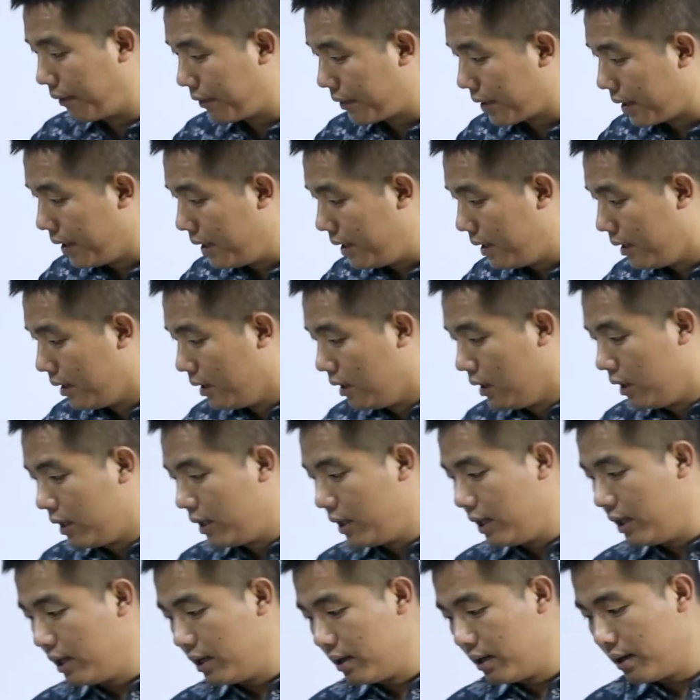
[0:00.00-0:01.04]
Okay,
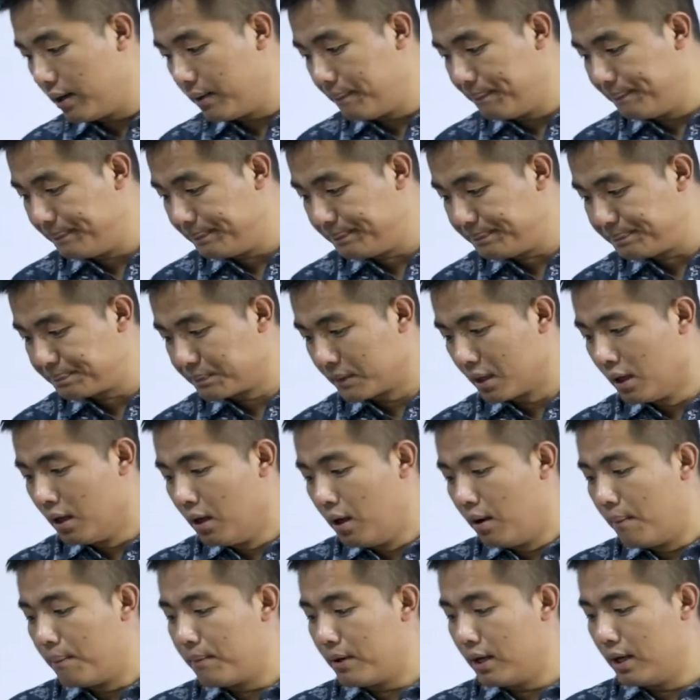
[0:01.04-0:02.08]
here
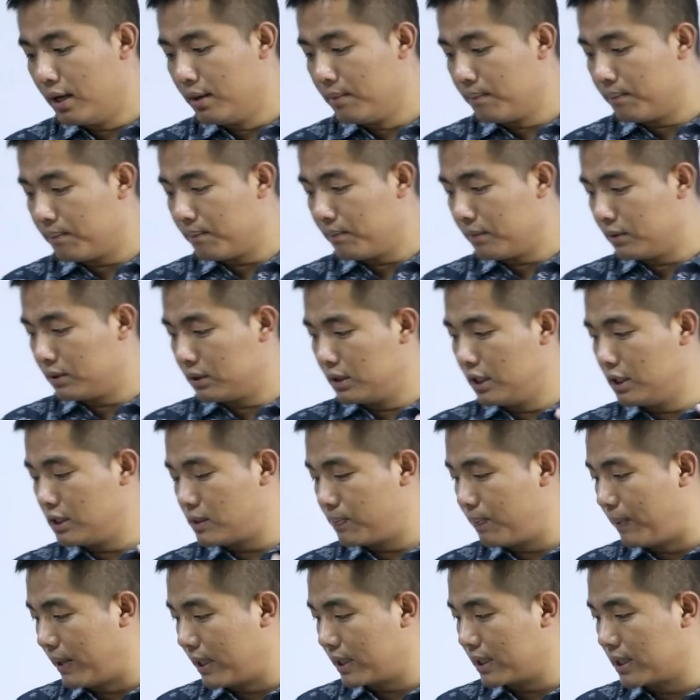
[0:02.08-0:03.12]
in this
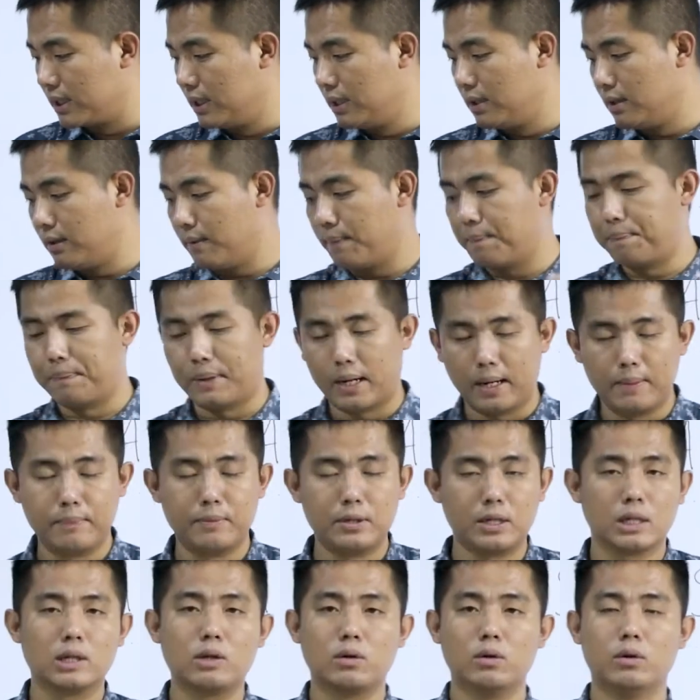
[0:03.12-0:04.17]
particular
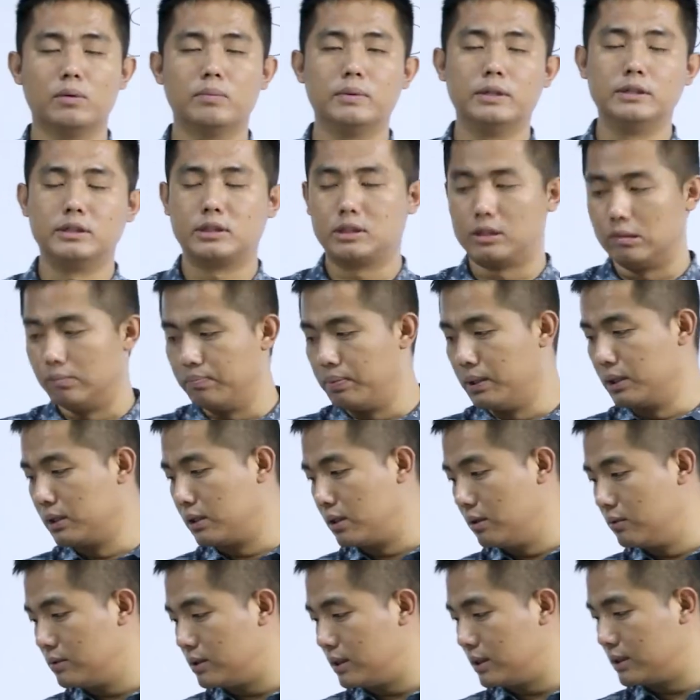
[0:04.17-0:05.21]
primary group, in simple
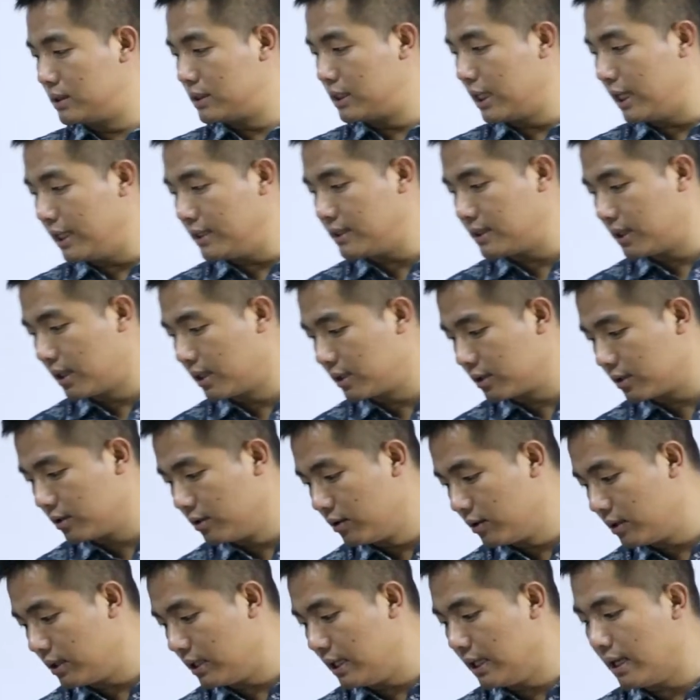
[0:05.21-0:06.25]
terms, it says that
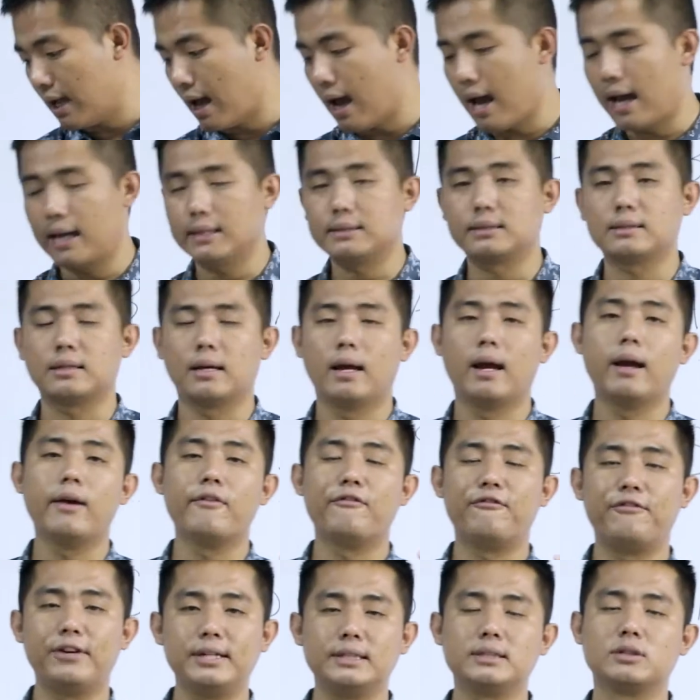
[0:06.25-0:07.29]
it has a
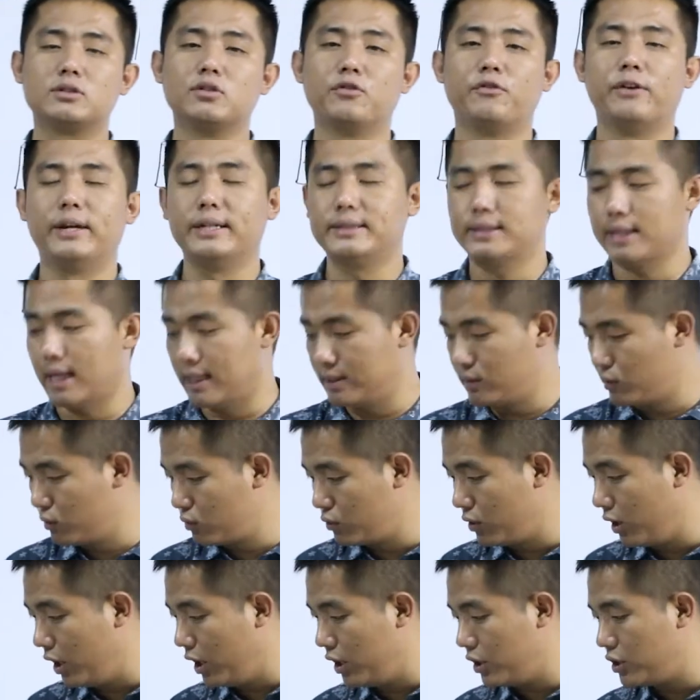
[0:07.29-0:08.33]
face-to-face
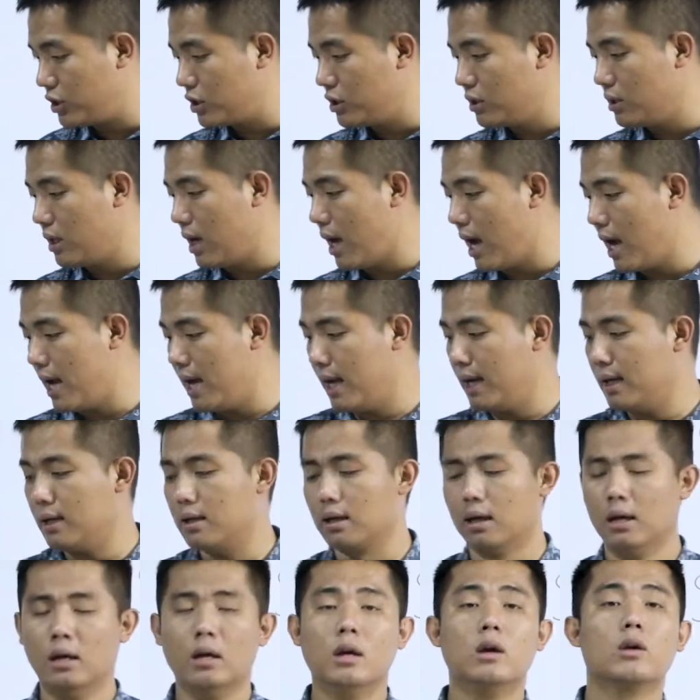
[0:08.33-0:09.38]
association and
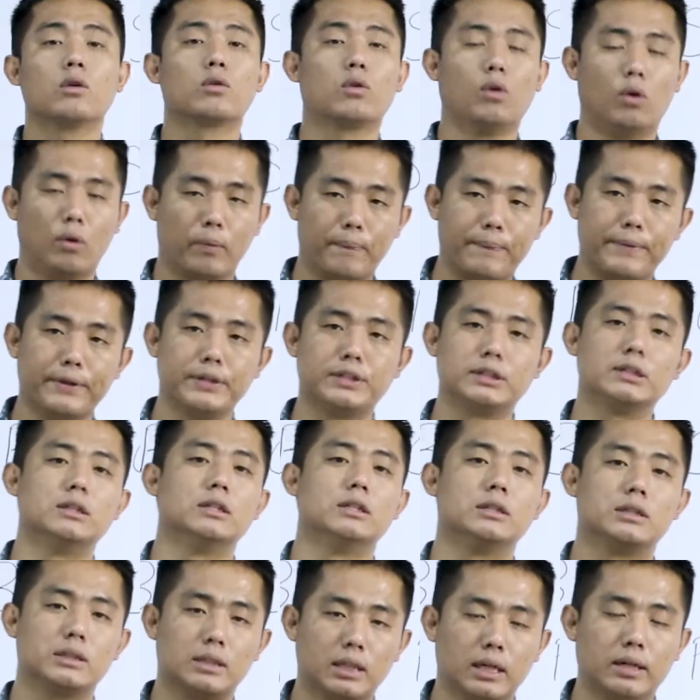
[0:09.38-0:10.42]
cooperation
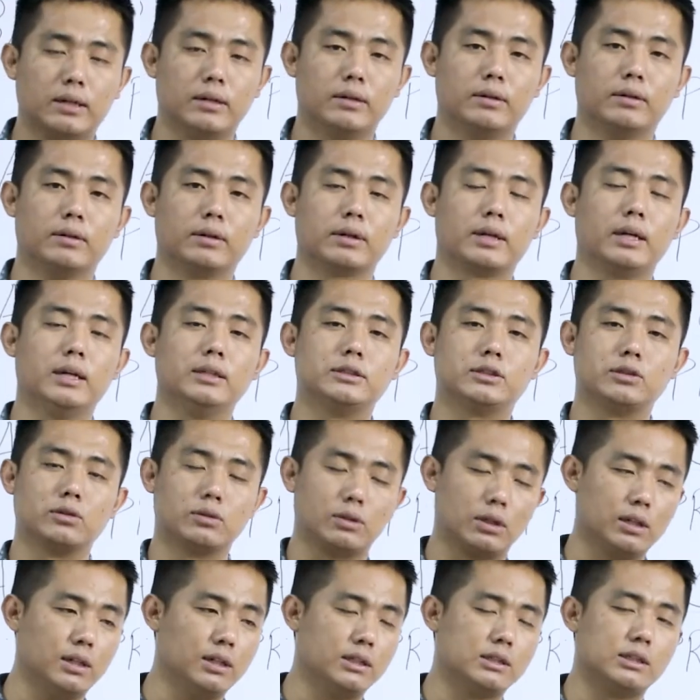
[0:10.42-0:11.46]
is there. Okay, so
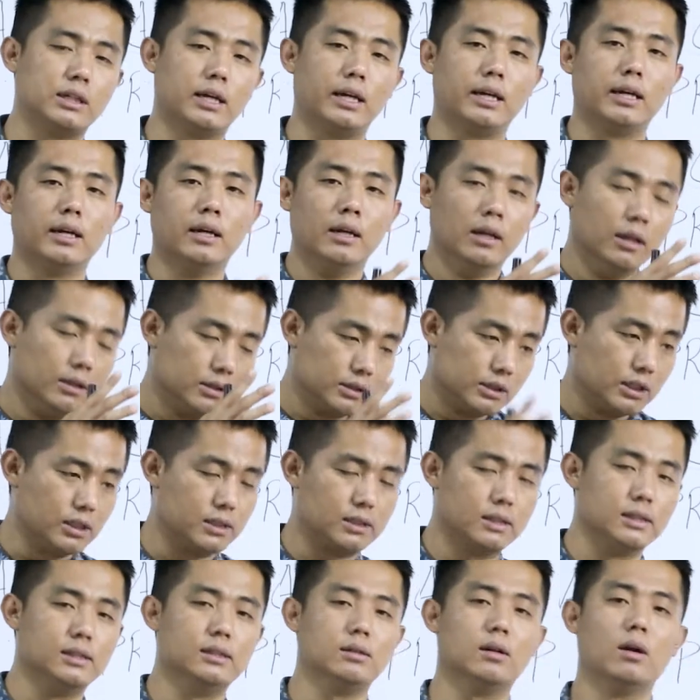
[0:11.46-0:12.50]
there is a
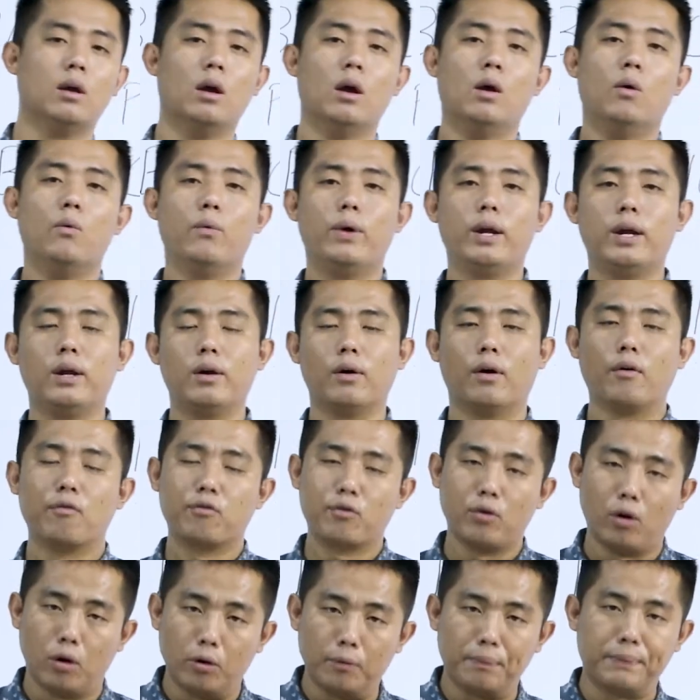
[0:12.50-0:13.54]
certain way of
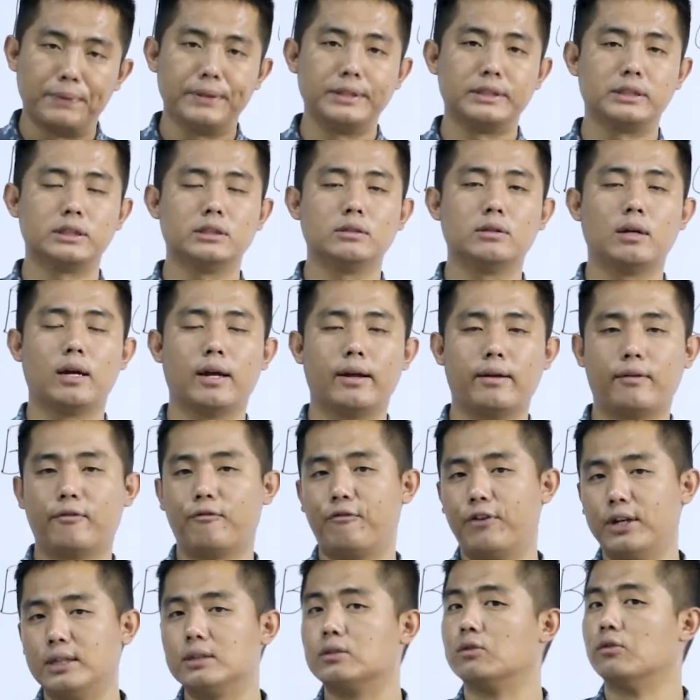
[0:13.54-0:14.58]
cooperation and
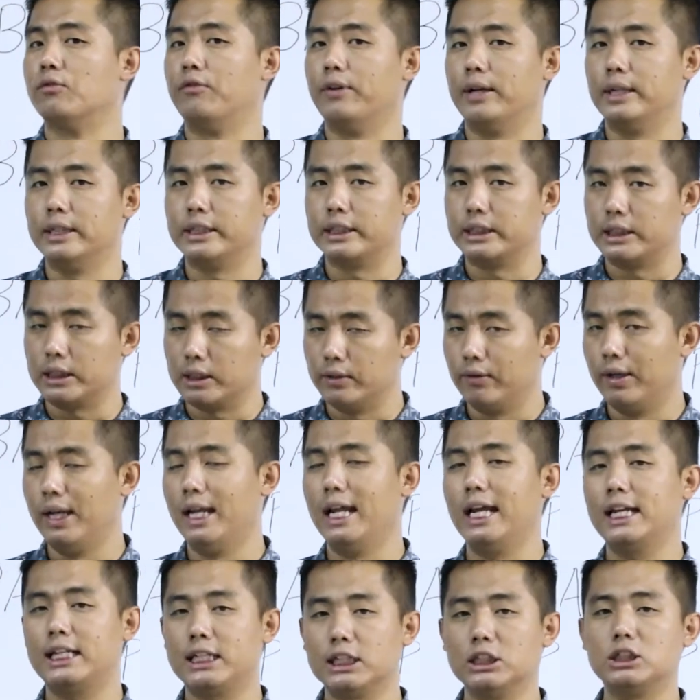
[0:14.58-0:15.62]
face-to-face
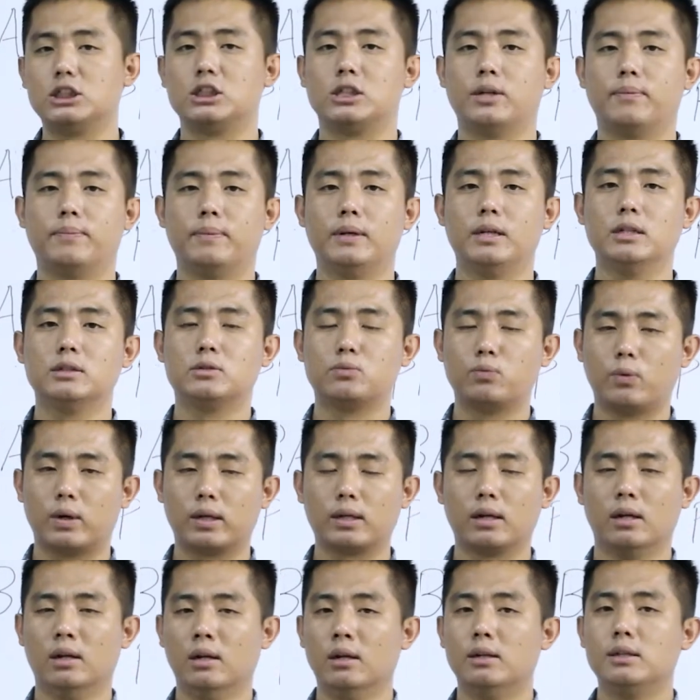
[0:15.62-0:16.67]
relationship is what
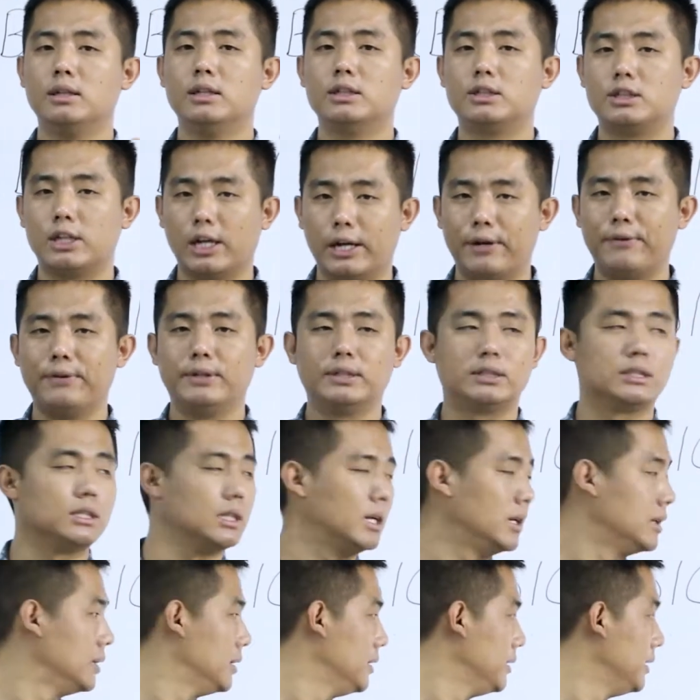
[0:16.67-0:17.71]
they cherish
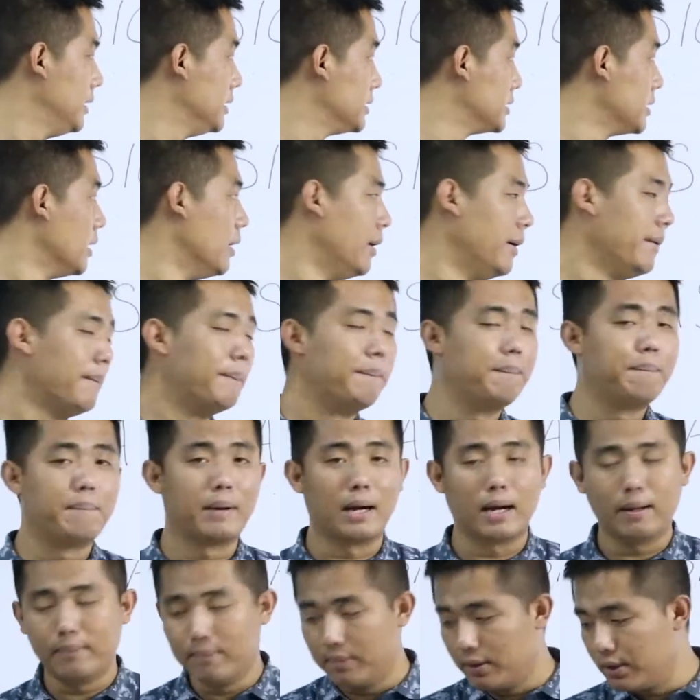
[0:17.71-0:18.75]
under this
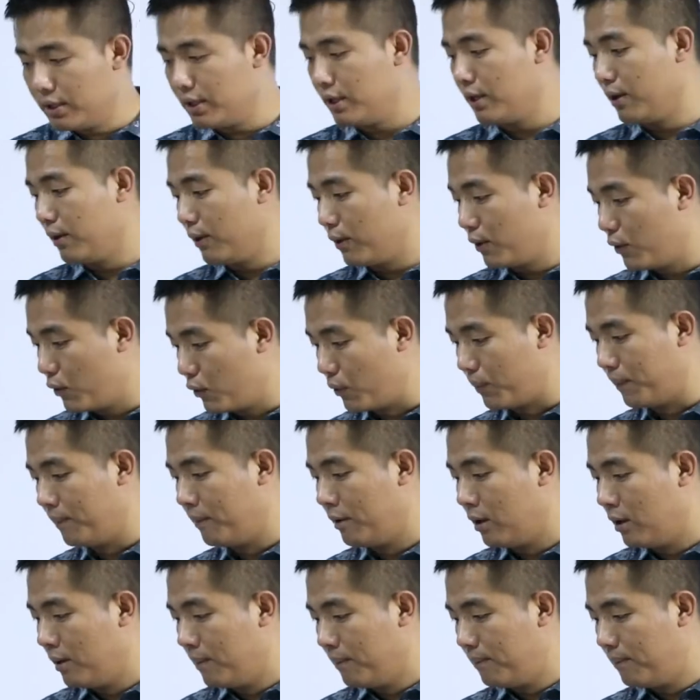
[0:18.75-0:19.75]
primary group.